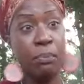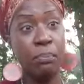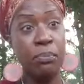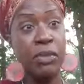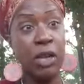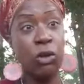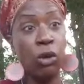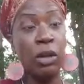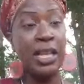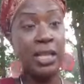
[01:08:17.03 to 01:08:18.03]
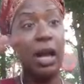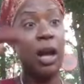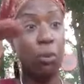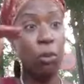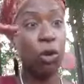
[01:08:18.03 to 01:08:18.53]
Negro, uh,
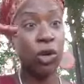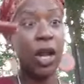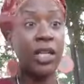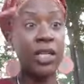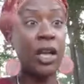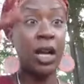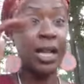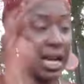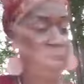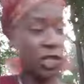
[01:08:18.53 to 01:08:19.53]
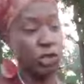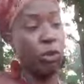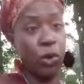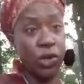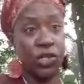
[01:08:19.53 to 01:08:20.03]
Moor un, unconscious
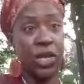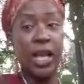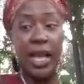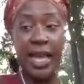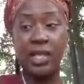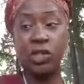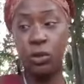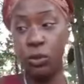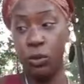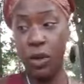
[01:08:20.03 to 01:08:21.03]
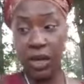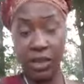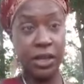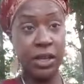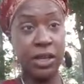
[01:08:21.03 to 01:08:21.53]
Moors, into
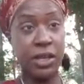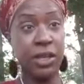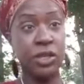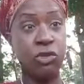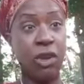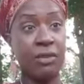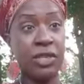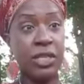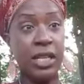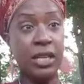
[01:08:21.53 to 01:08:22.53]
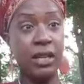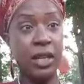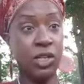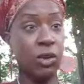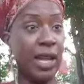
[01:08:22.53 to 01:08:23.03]
the, the the driver's seat,
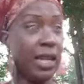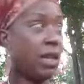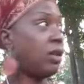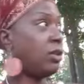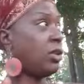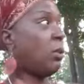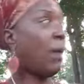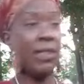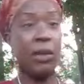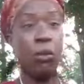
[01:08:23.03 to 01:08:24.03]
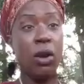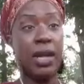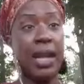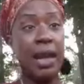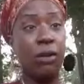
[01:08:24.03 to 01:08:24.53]
so they can while they walking
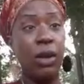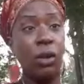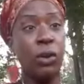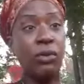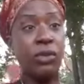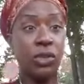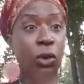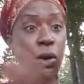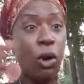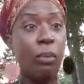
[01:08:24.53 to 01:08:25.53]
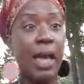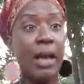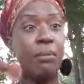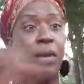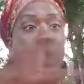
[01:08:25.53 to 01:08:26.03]
out with the so-called bag
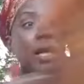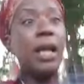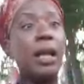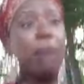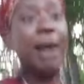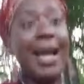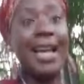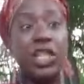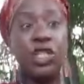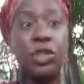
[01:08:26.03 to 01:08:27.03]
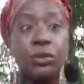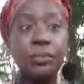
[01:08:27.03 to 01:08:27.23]
of money behind you.